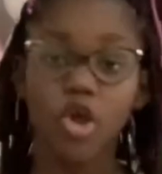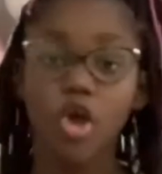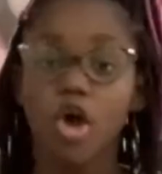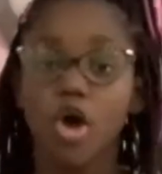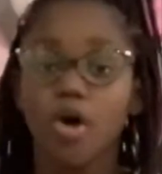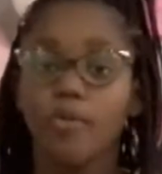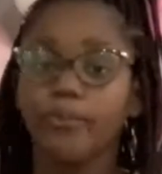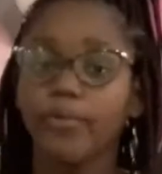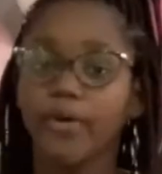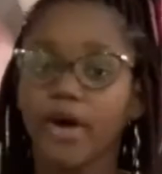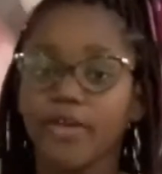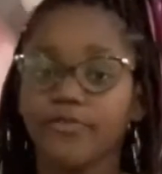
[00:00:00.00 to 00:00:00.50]

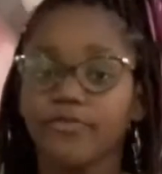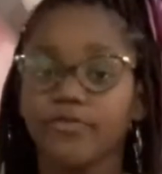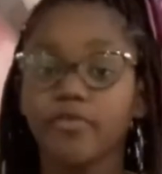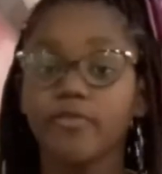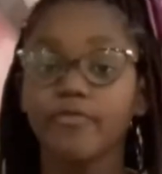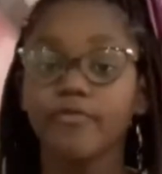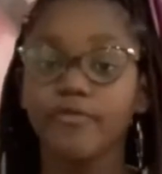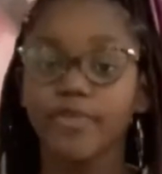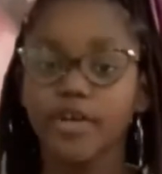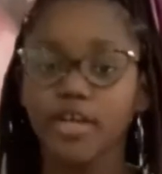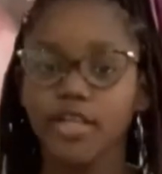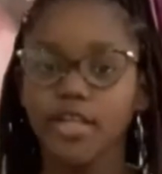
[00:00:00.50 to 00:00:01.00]
But if
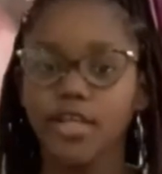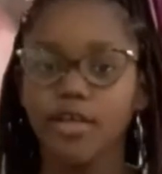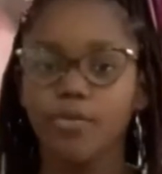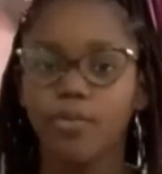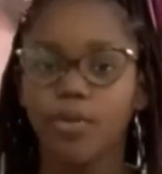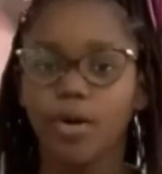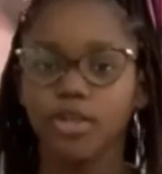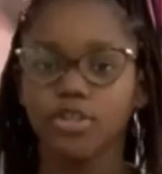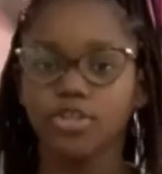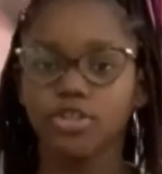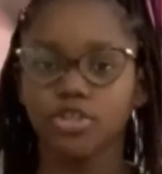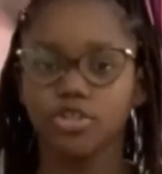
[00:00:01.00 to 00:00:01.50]
you really
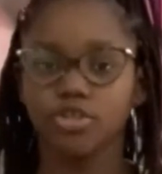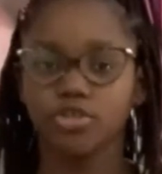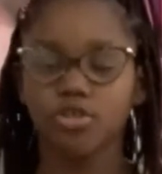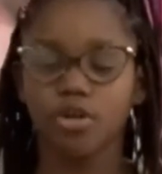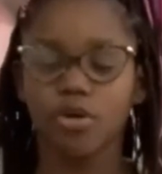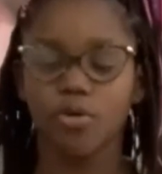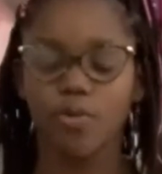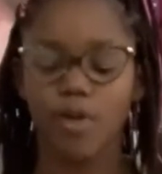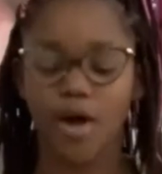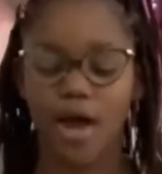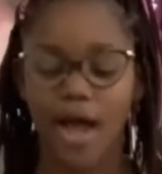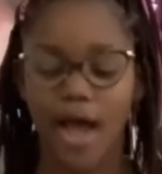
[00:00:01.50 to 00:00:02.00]
want to
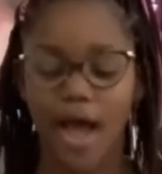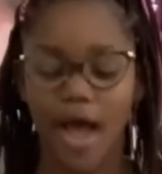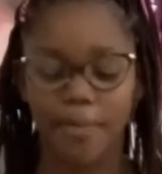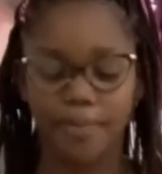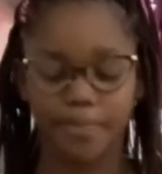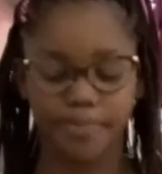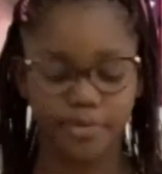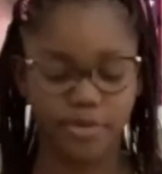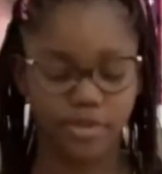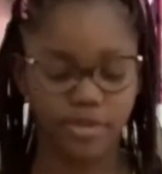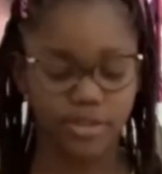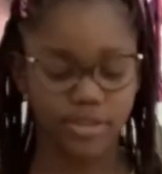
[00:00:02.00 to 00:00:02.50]
know what
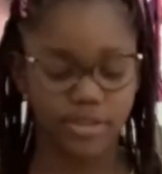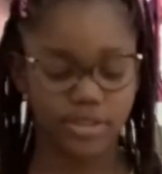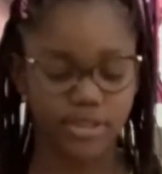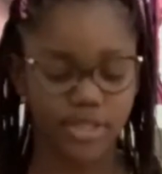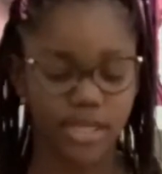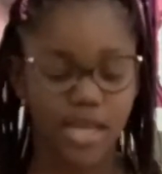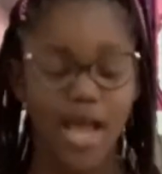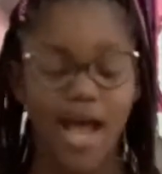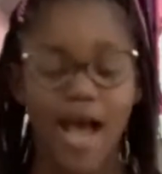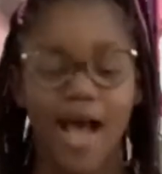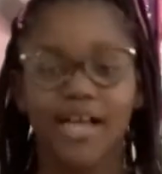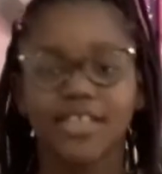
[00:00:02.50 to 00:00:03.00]
happens,
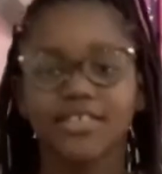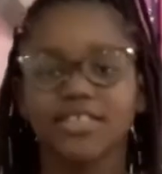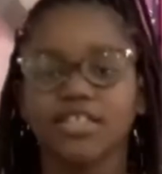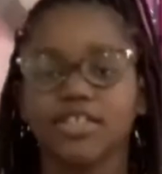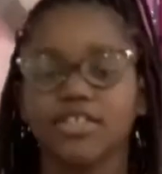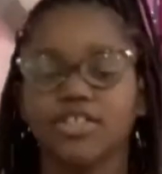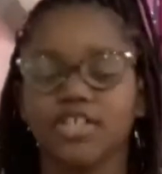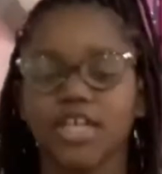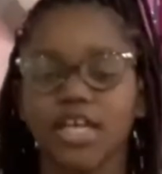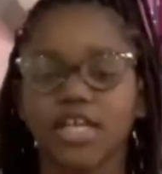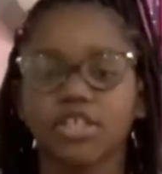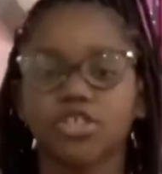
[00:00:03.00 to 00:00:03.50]
I
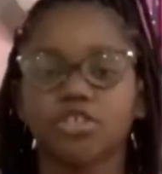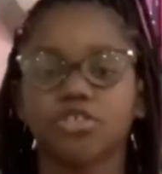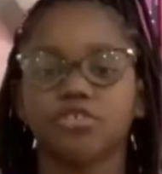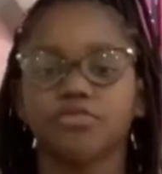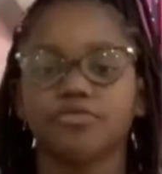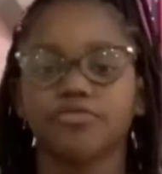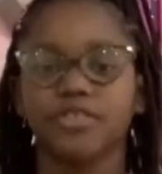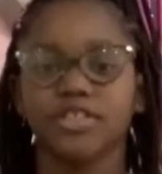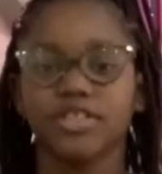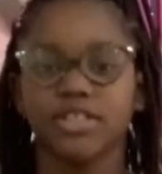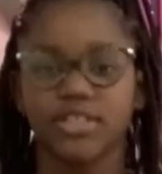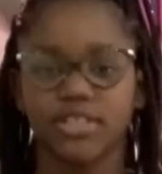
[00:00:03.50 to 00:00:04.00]
suggest you
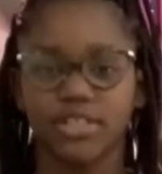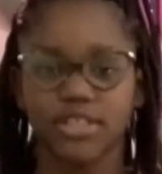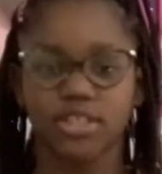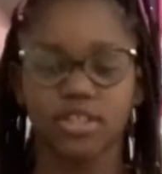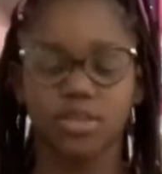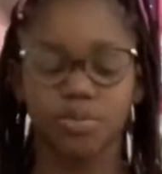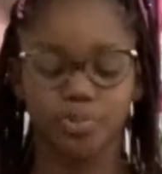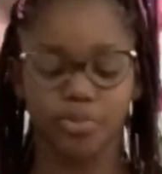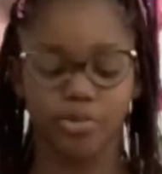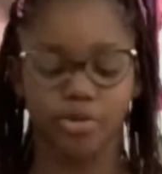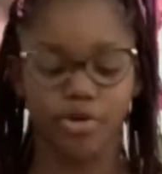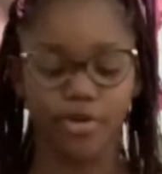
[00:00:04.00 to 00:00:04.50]
read
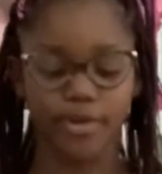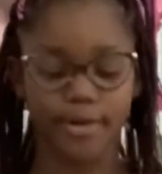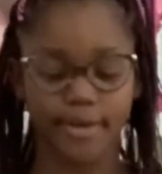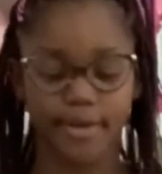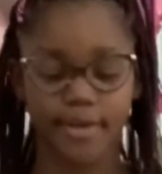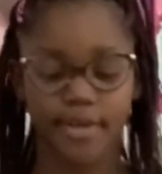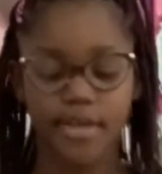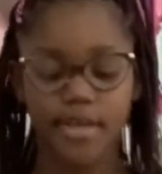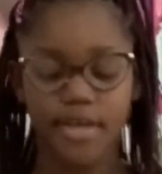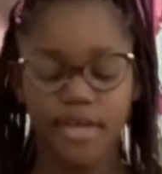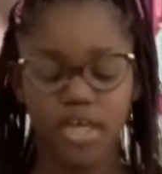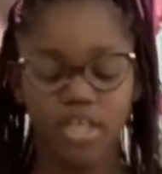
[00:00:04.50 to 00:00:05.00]
this book.
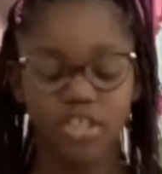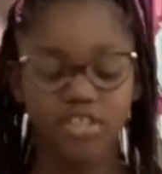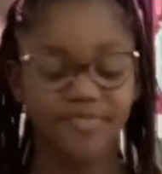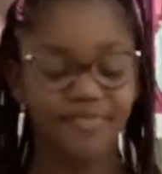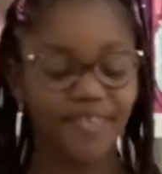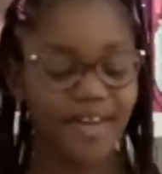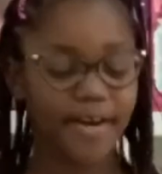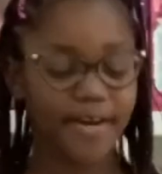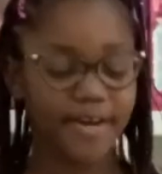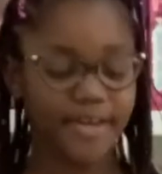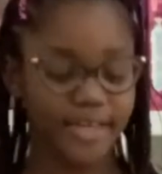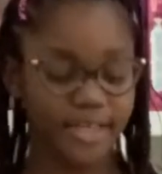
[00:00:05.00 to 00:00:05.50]
It's
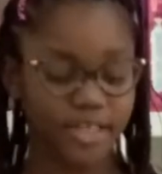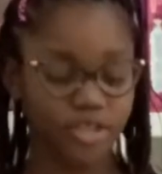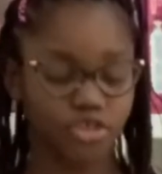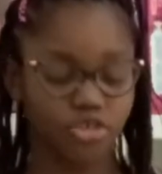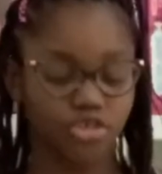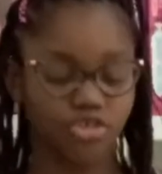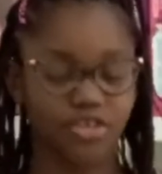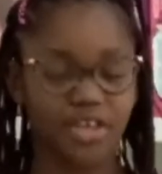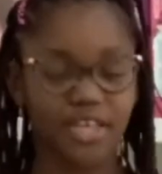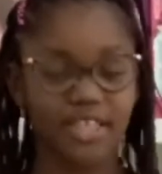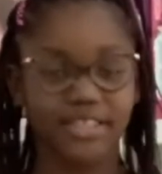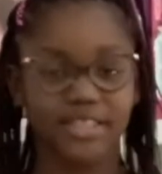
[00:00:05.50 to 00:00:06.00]
very
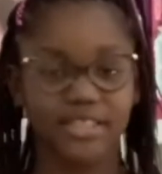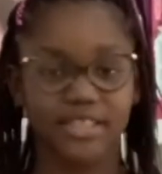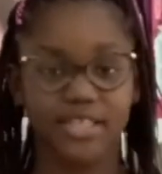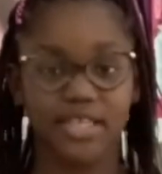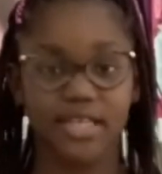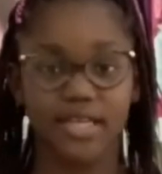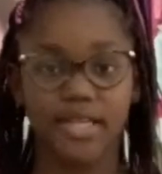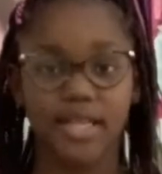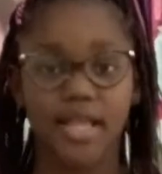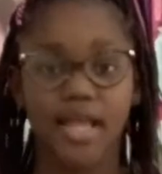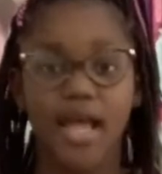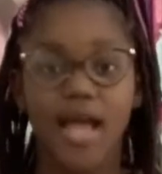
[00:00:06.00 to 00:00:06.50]

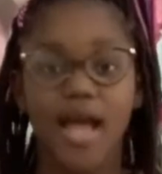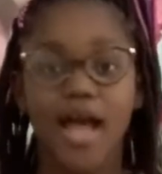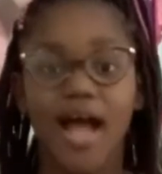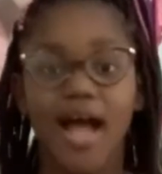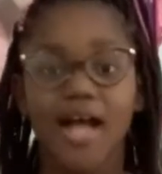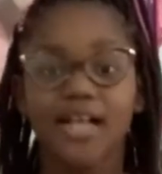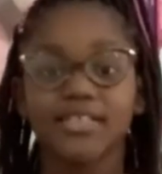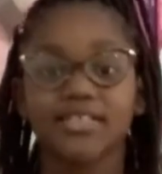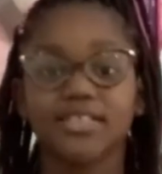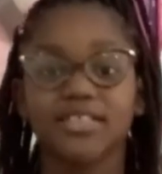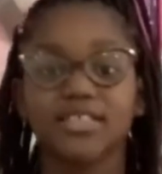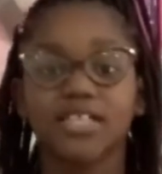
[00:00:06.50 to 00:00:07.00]
interesting
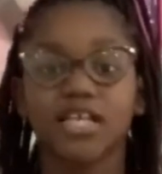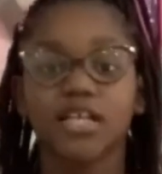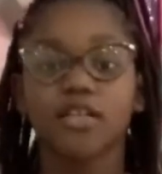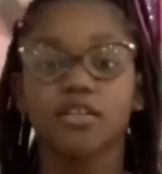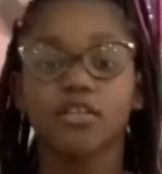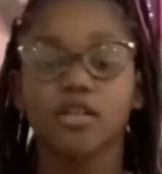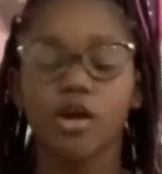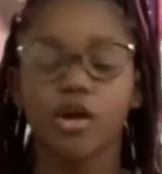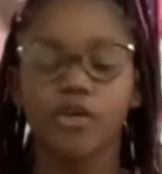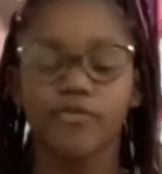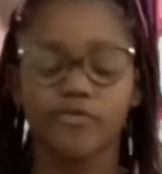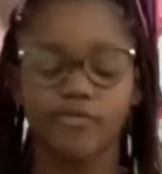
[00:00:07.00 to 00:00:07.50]
and it's
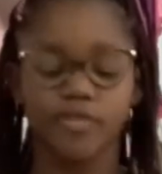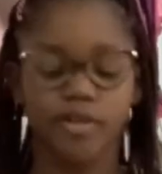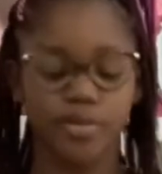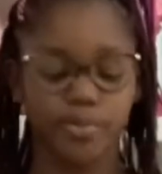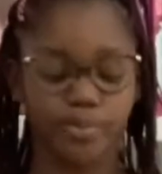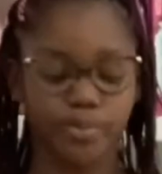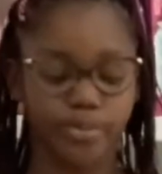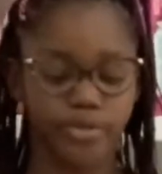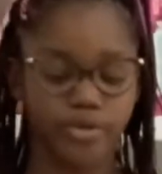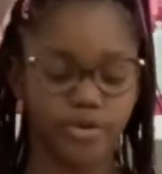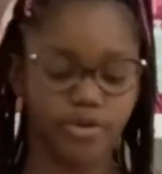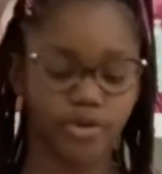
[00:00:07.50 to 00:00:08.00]
a
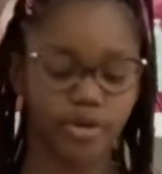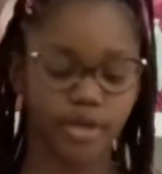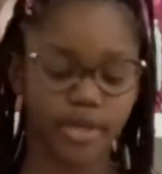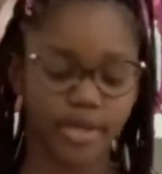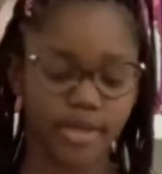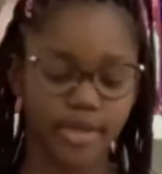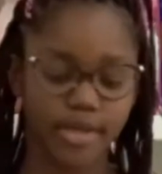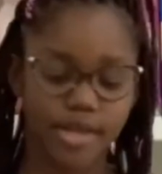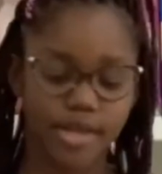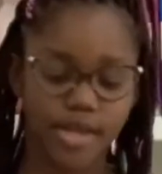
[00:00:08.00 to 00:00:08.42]
lovely book.